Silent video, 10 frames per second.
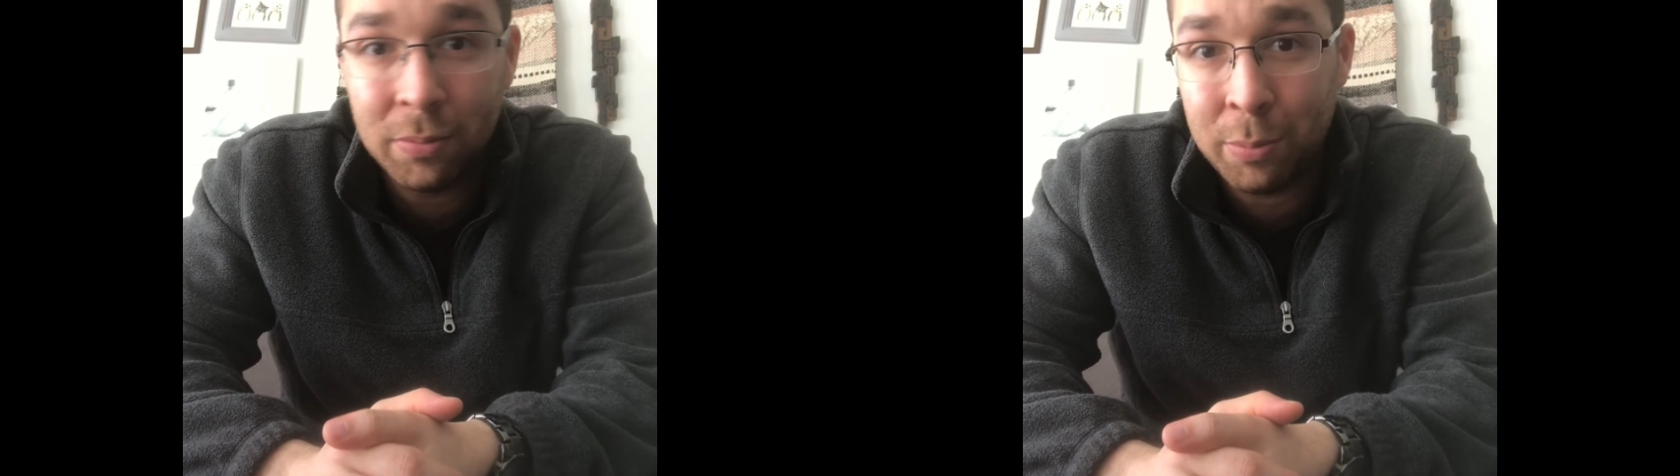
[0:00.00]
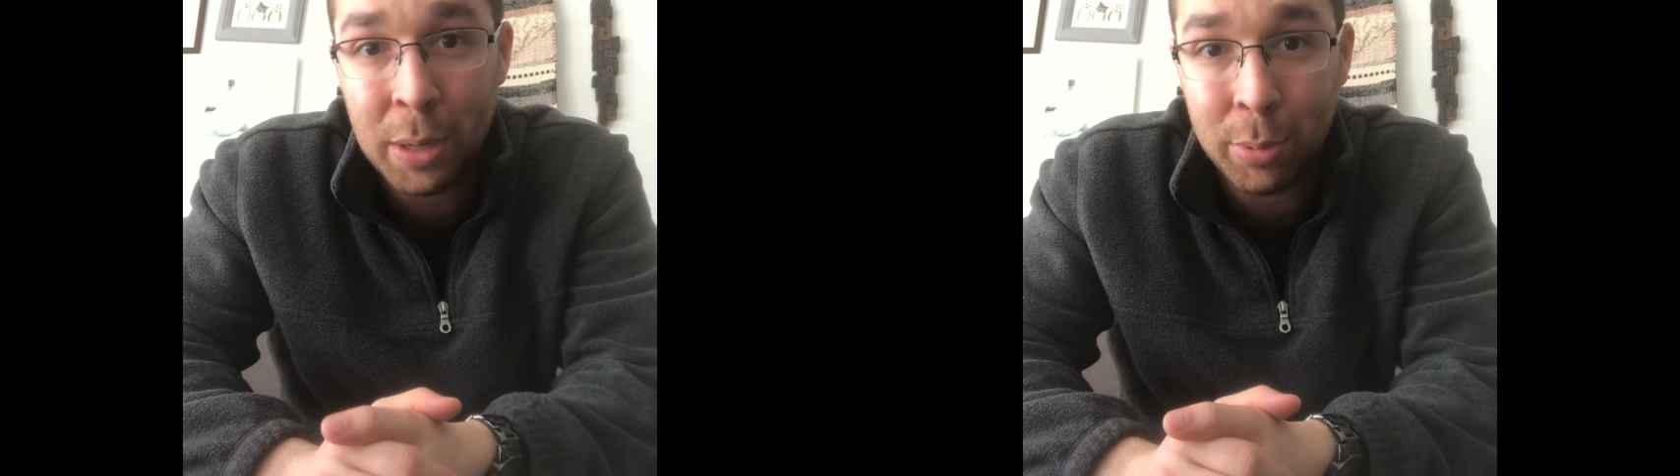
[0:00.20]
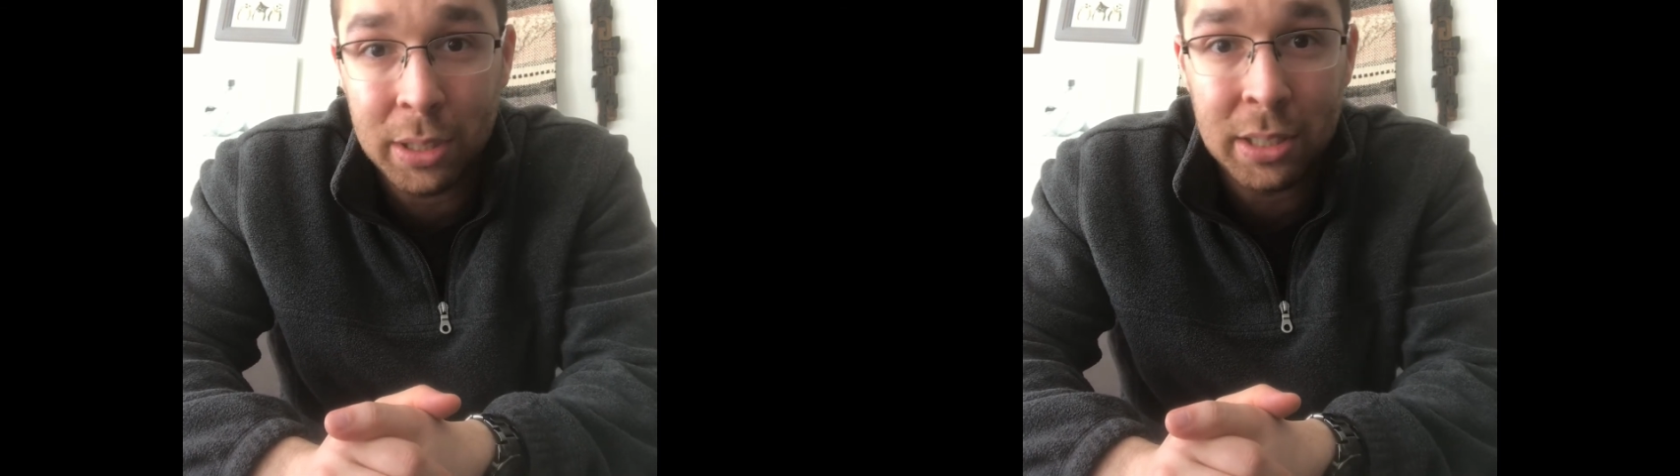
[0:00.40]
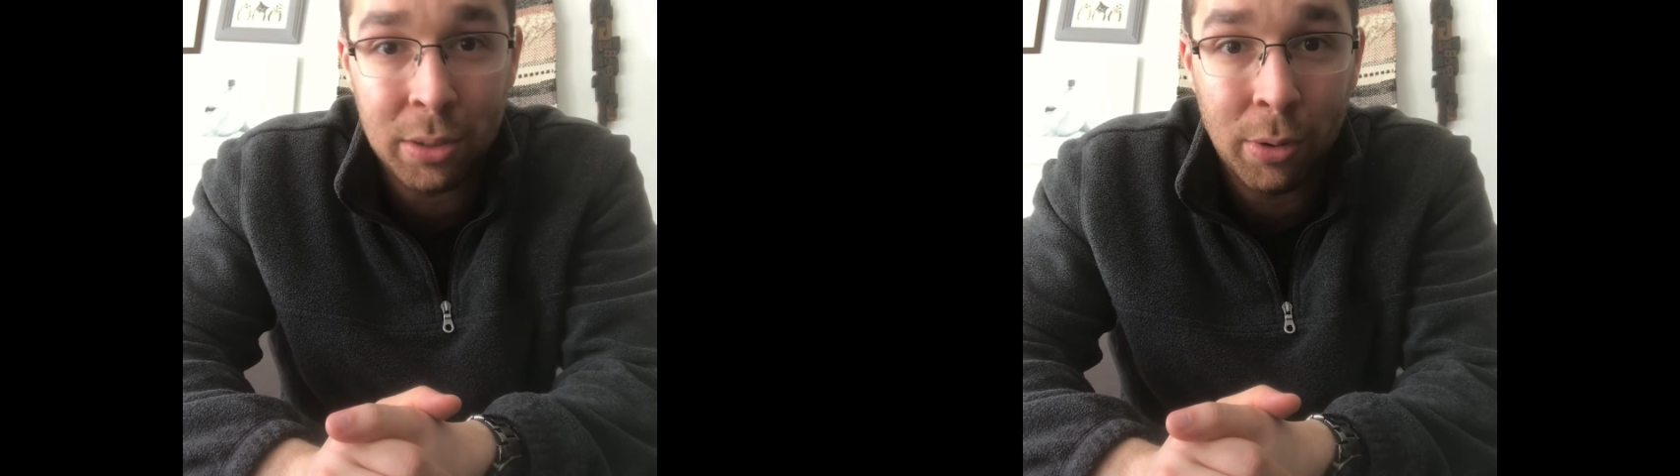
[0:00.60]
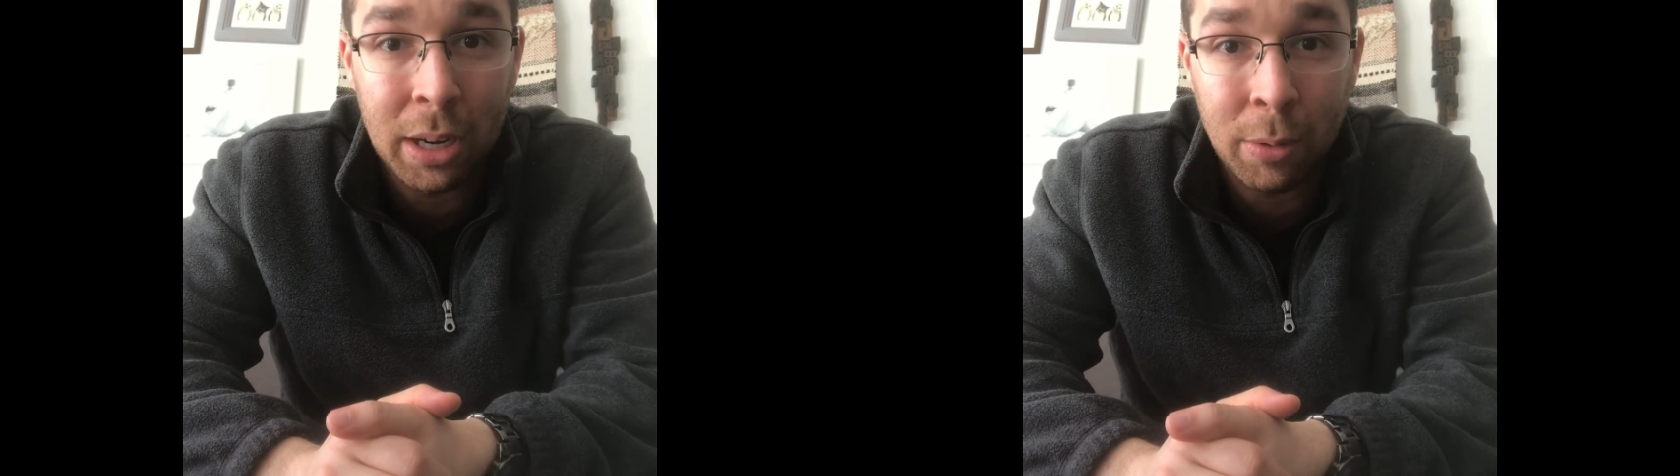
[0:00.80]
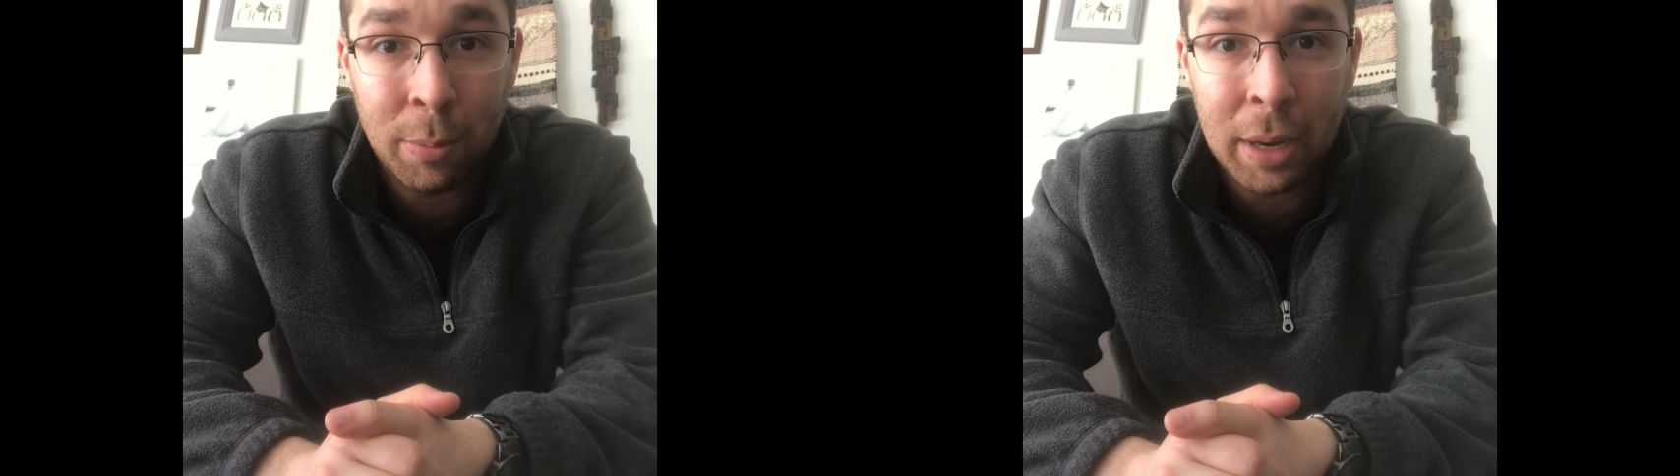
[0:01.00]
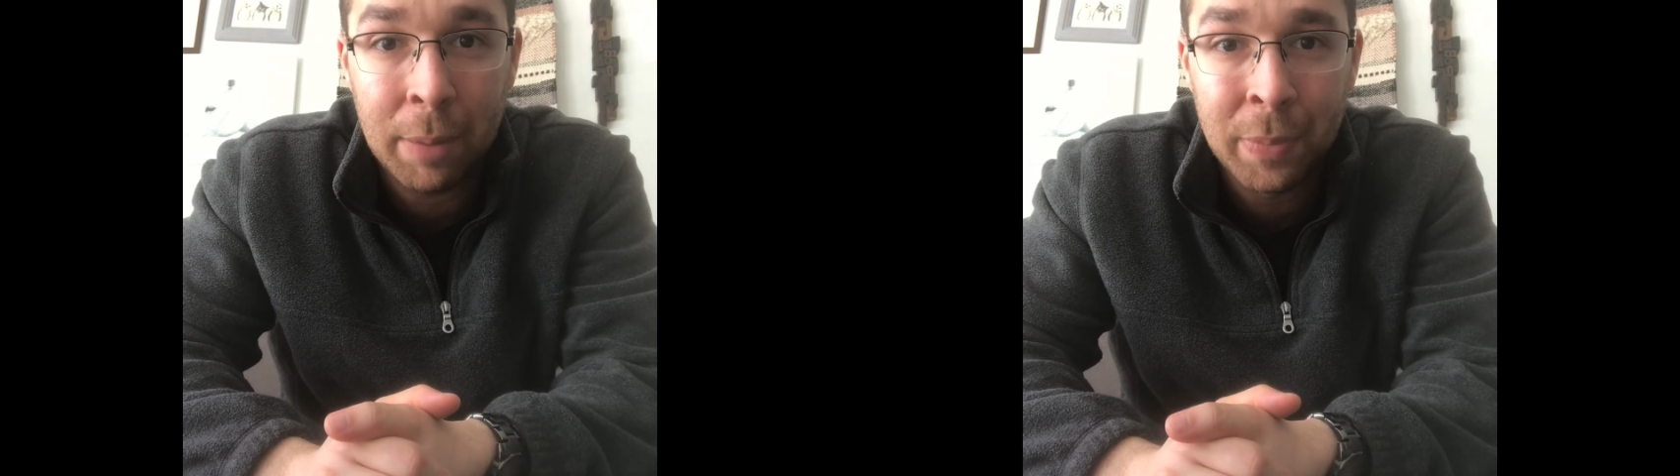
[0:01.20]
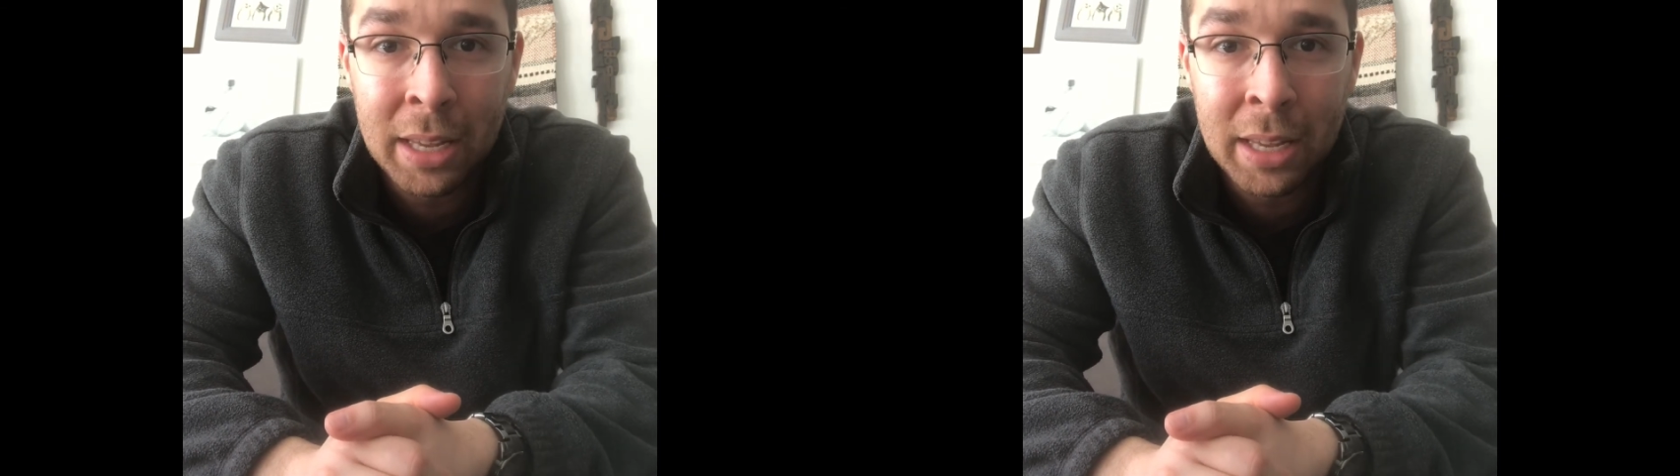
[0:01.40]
people disagreeing with me.